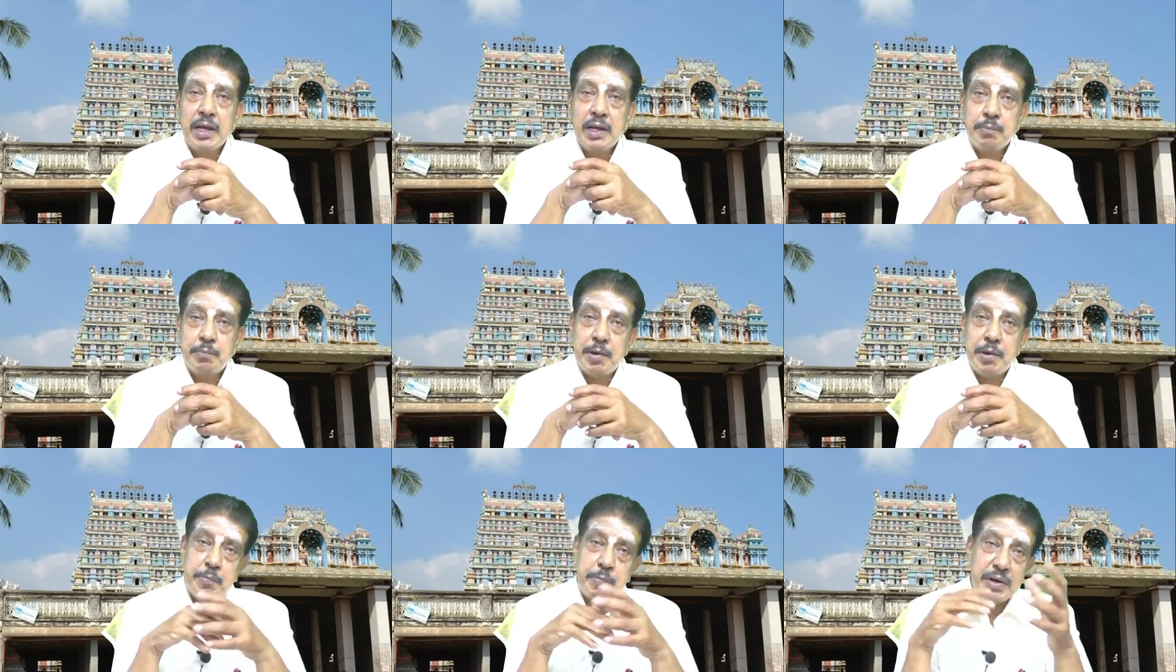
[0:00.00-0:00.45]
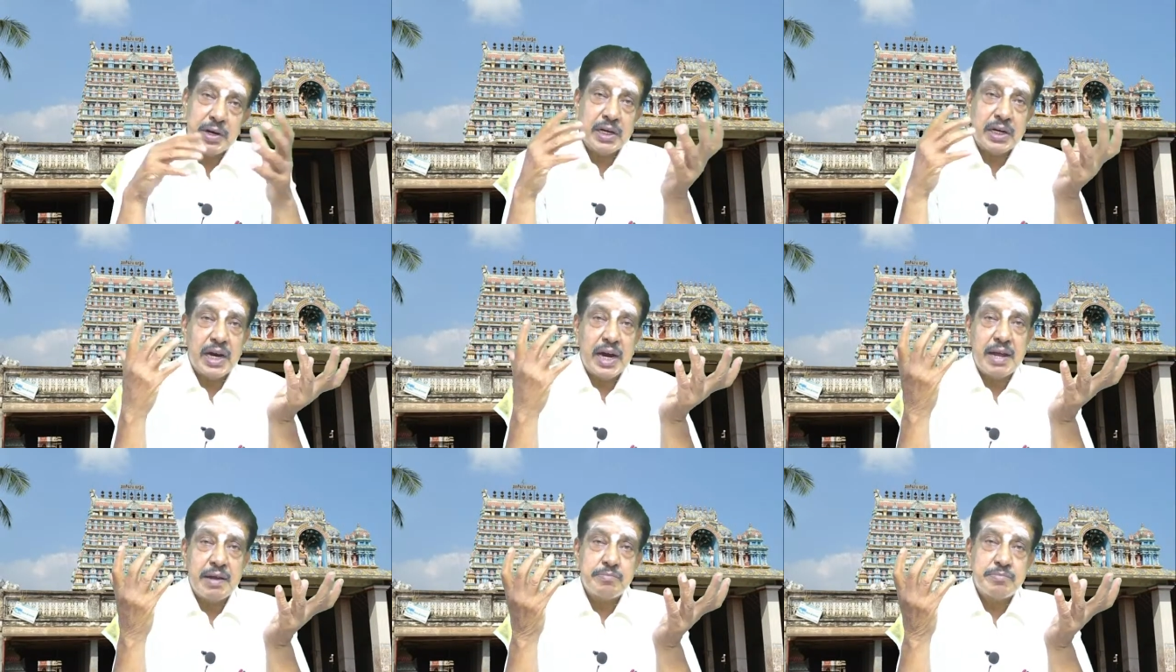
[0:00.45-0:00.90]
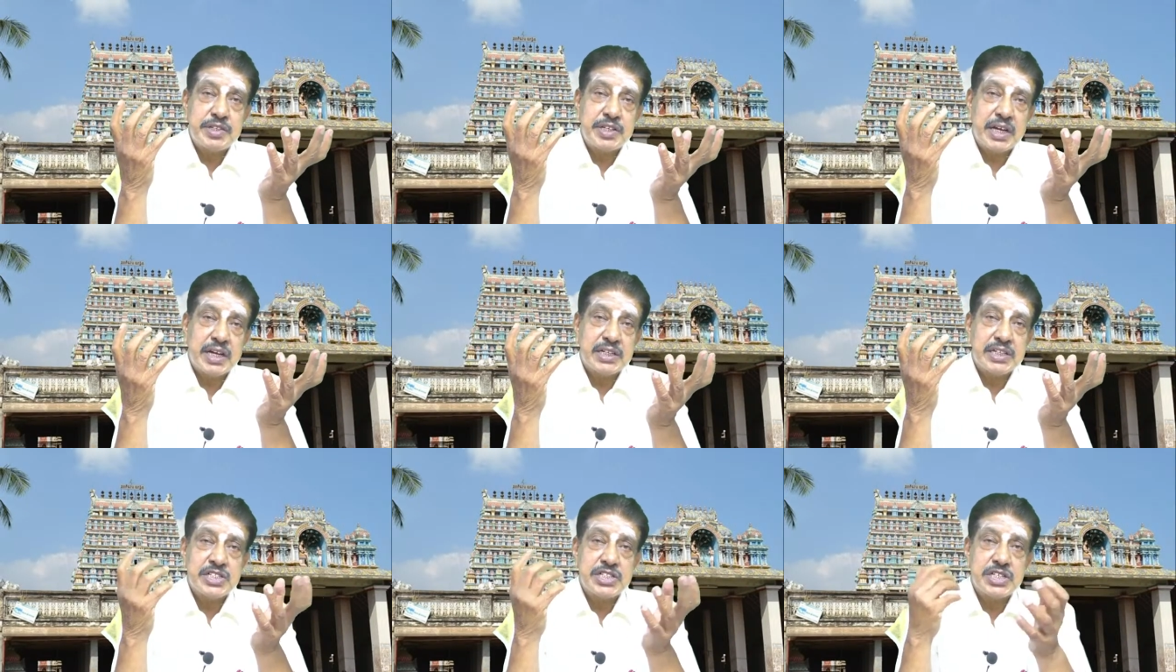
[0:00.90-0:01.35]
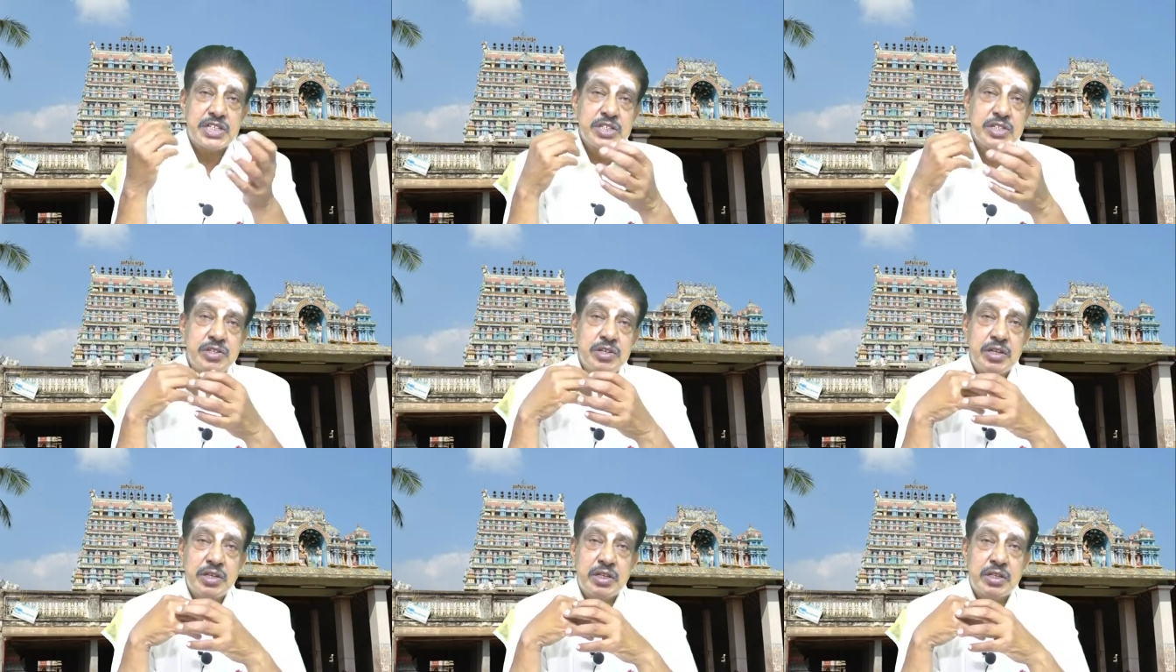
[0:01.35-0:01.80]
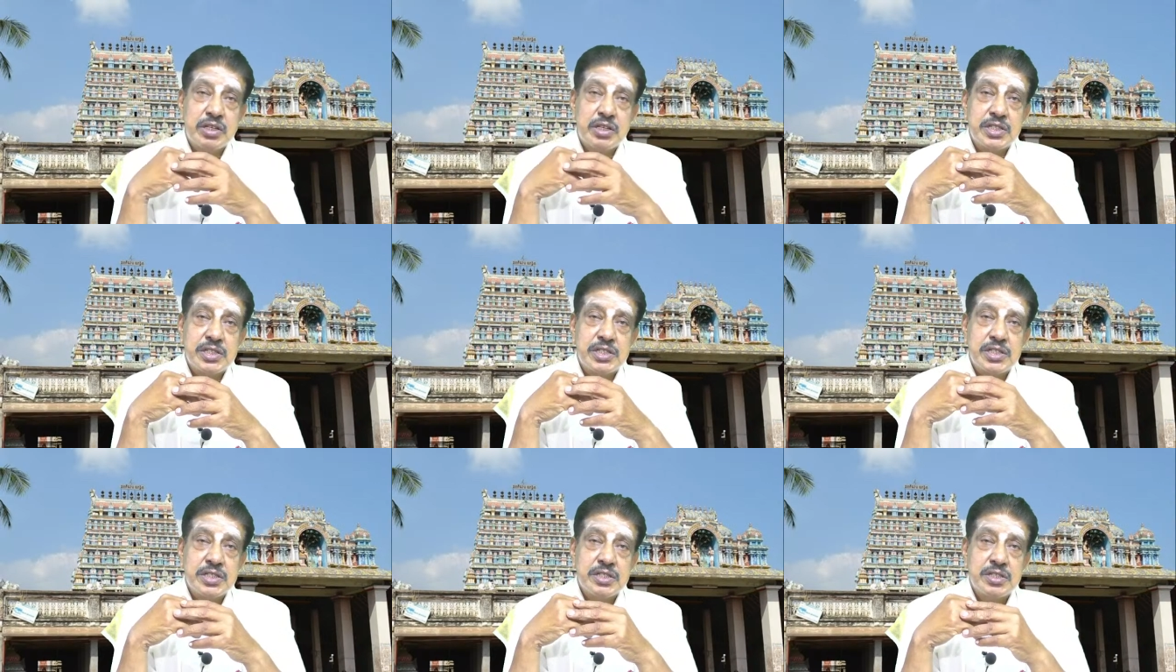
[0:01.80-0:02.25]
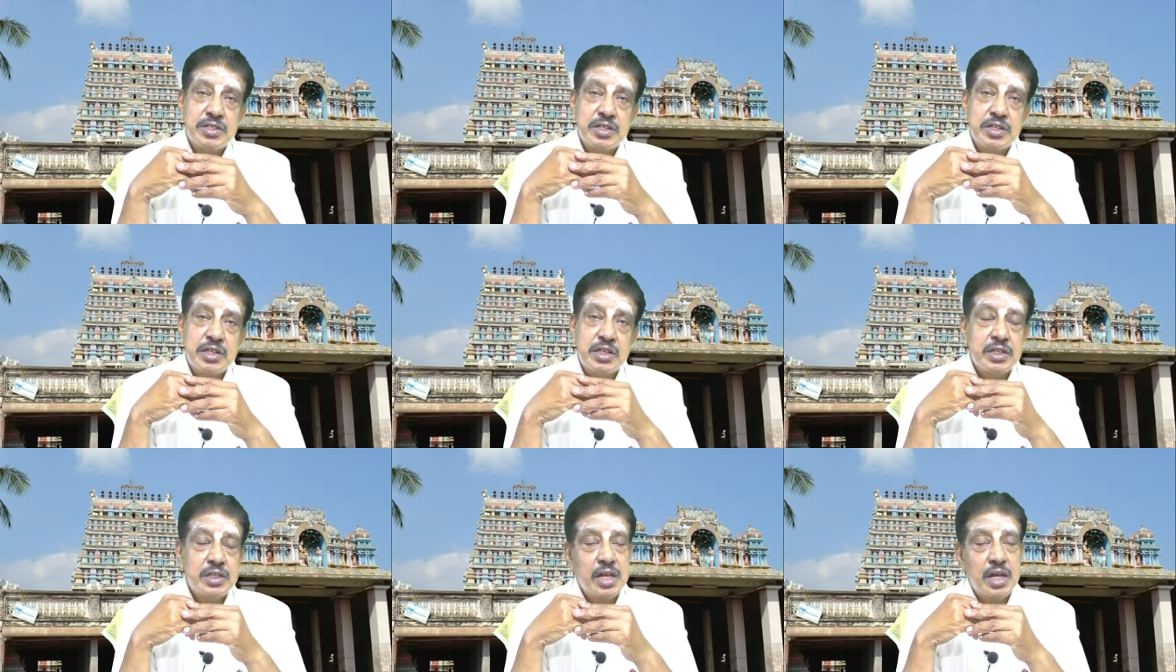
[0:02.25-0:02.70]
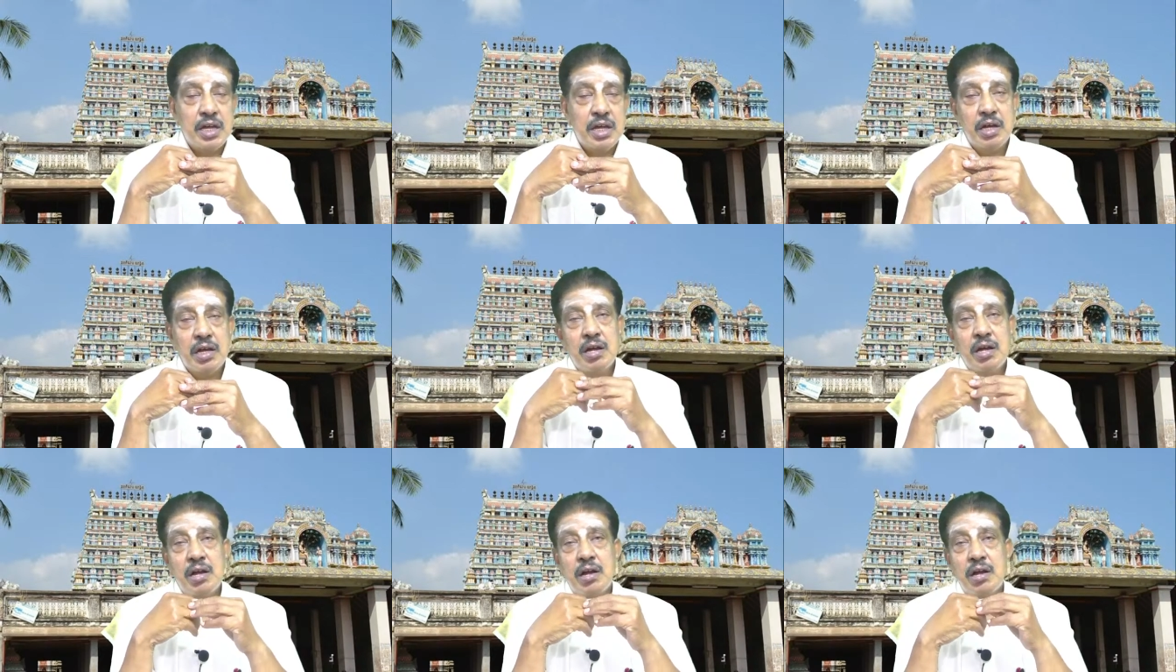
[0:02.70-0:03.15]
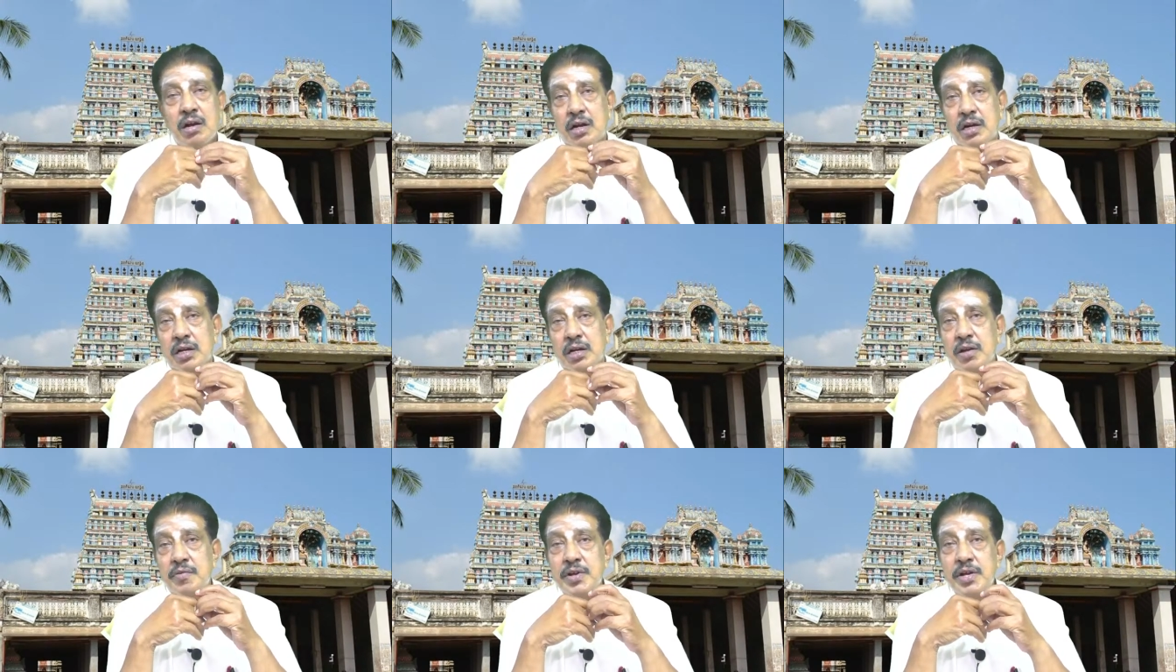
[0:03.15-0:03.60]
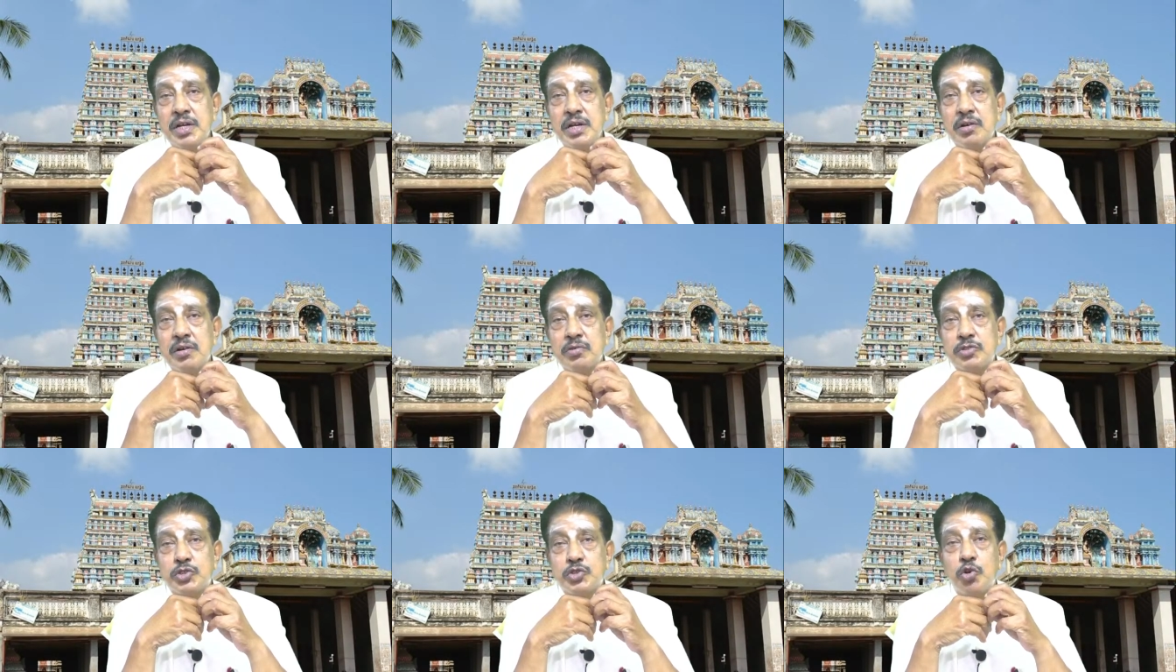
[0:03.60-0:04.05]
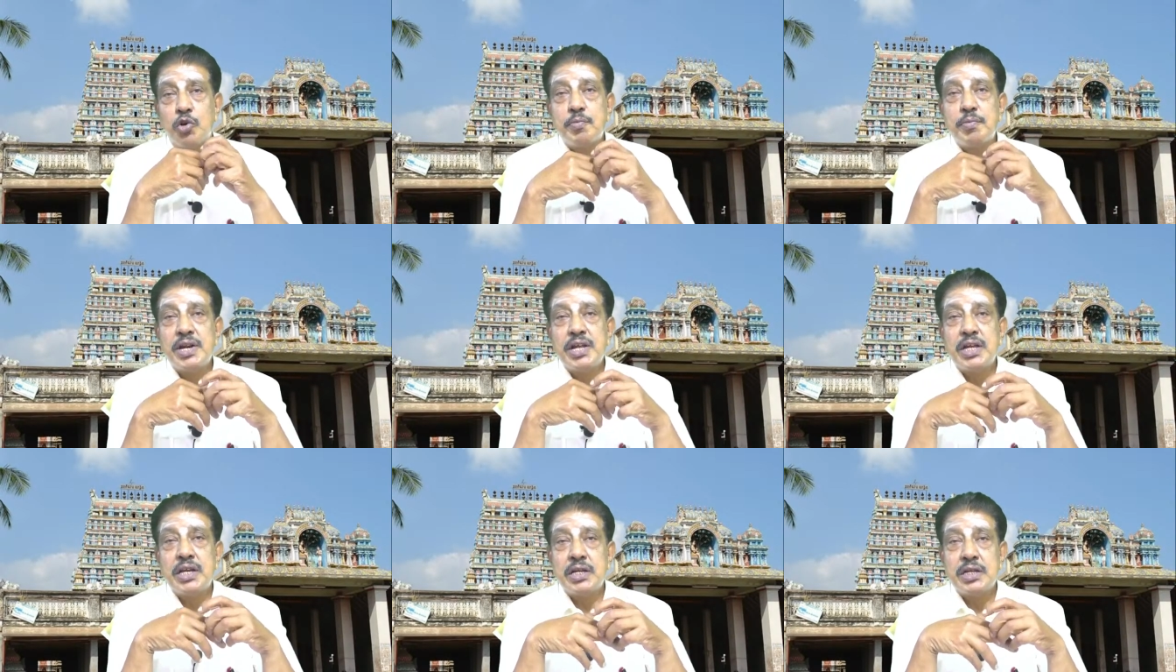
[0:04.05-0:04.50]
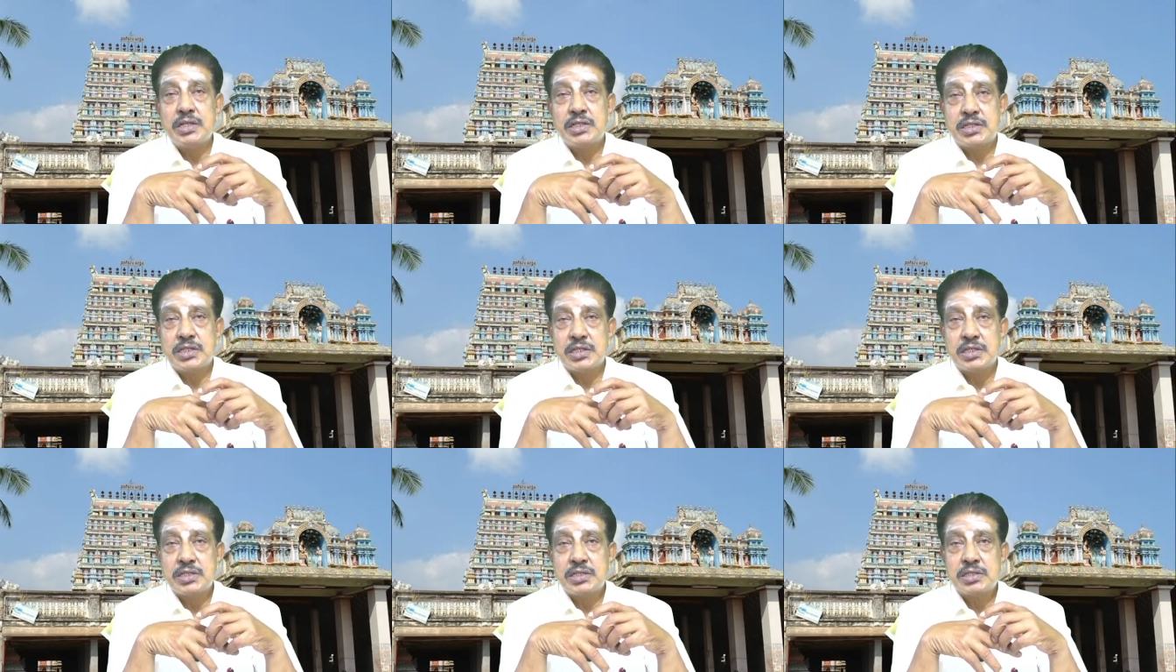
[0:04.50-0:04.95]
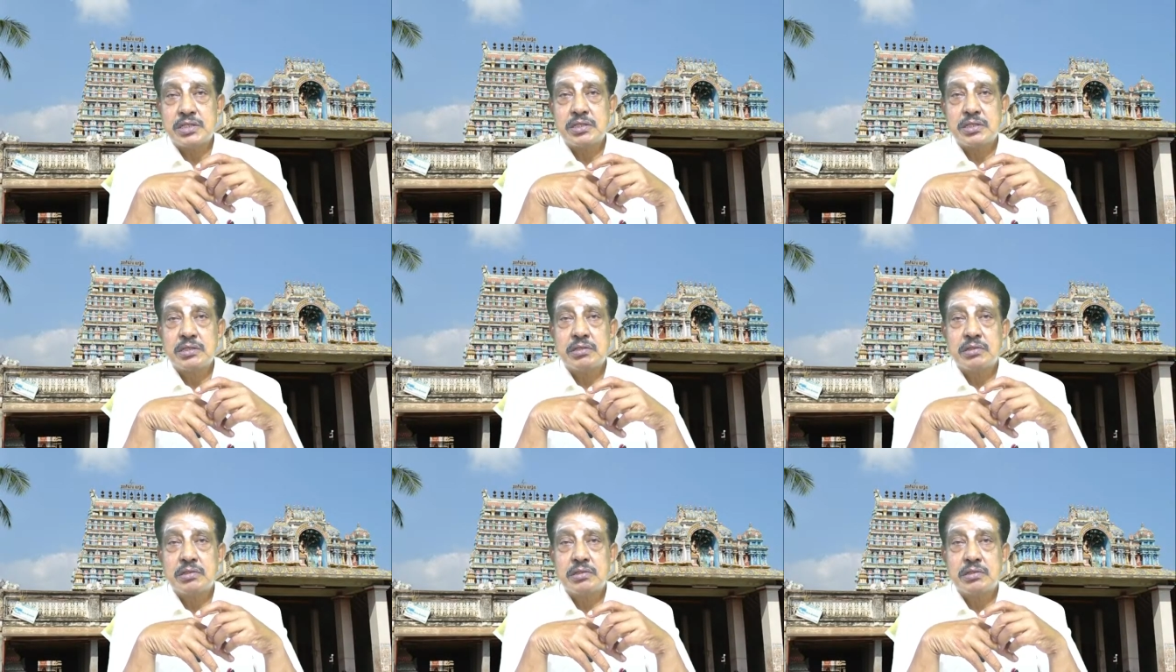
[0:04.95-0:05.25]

People claim 2nd century, 3rd century, they are giving out so many reasons.